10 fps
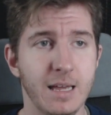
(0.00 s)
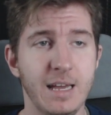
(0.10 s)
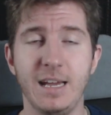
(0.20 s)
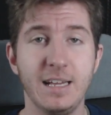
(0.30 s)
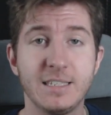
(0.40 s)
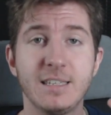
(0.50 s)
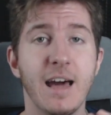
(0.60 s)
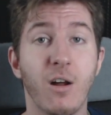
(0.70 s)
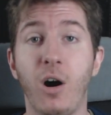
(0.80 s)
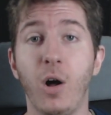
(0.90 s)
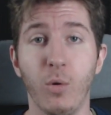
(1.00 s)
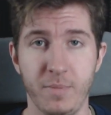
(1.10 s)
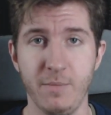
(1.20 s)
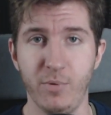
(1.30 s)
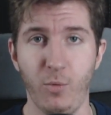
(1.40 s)
It's not at all what
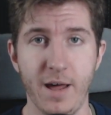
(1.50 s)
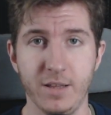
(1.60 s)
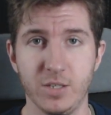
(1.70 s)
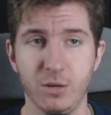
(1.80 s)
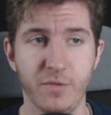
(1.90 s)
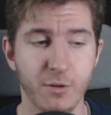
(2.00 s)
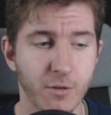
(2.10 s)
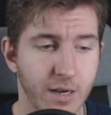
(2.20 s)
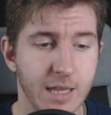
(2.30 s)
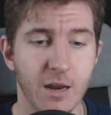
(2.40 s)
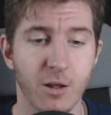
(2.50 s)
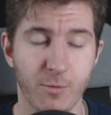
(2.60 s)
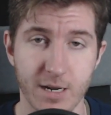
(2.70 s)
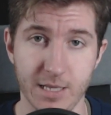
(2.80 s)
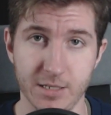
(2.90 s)
people wanted. So if you look at that
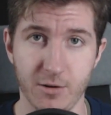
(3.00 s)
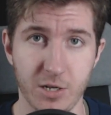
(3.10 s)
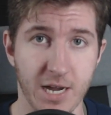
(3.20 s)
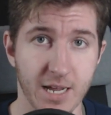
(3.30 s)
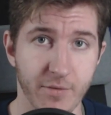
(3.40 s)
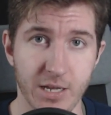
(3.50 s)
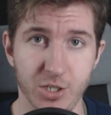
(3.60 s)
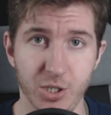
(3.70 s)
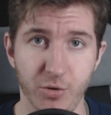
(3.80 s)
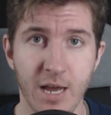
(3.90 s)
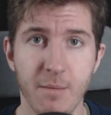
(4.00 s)
already, that's already kind of an issue.